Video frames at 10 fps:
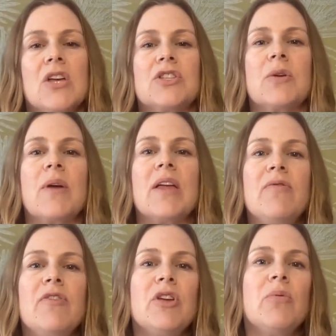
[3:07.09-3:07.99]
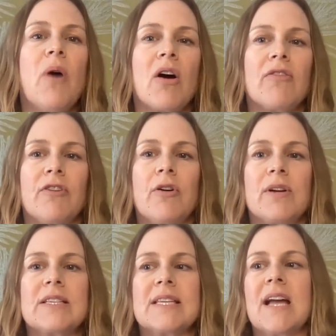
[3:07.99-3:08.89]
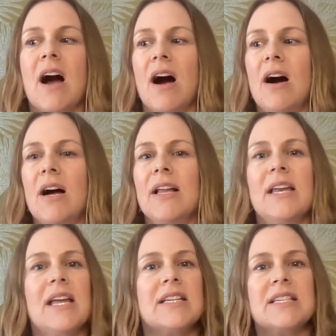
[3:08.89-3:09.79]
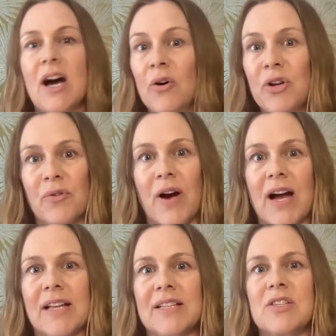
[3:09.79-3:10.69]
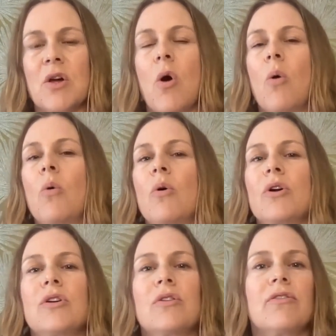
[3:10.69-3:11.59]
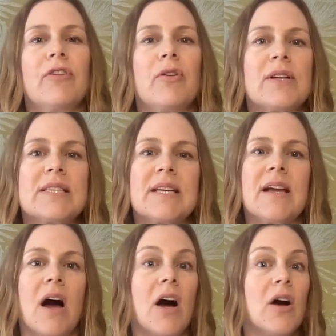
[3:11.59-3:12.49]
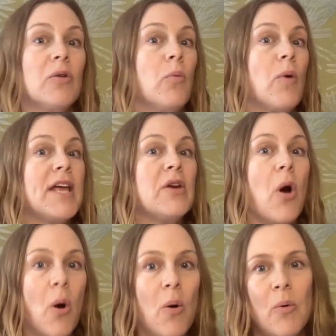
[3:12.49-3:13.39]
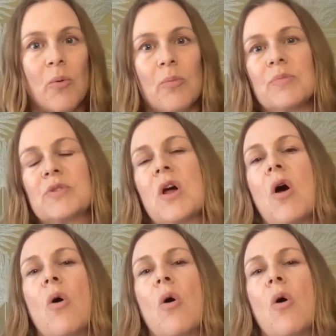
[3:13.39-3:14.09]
So if you are focusing on Tellurides, or you're focusing on white homes,